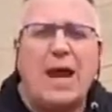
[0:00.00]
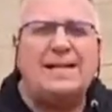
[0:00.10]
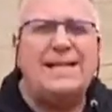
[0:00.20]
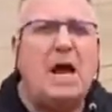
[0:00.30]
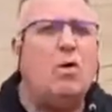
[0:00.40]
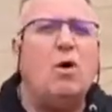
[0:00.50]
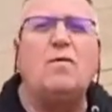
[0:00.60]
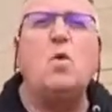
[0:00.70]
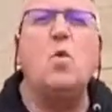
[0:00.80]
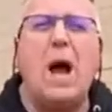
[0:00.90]
right now over
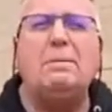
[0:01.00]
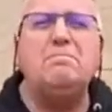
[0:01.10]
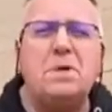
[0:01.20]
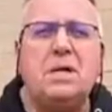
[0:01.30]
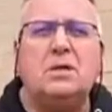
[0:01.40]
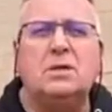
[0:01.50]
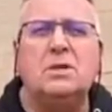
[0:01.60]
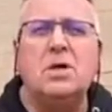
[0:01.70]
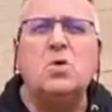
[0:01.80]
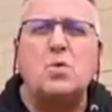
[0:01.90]
1 million
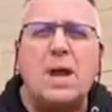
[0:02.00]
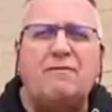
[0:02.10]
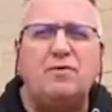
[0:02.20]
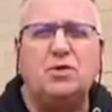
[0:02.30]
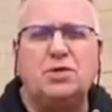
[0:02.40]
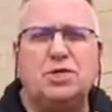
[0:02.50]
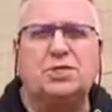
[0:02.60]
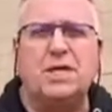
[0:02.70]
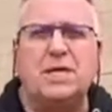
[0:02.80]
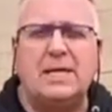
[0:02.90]

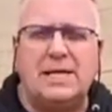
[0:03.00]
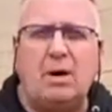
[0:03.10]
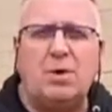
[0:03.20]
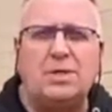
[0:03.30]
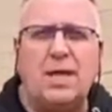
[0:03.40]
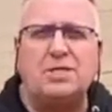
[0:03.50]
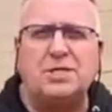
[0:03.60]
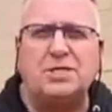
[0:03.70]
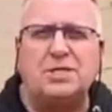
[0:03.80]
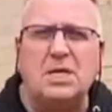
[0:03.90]
refugees in our
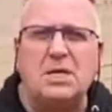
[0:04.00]
nations.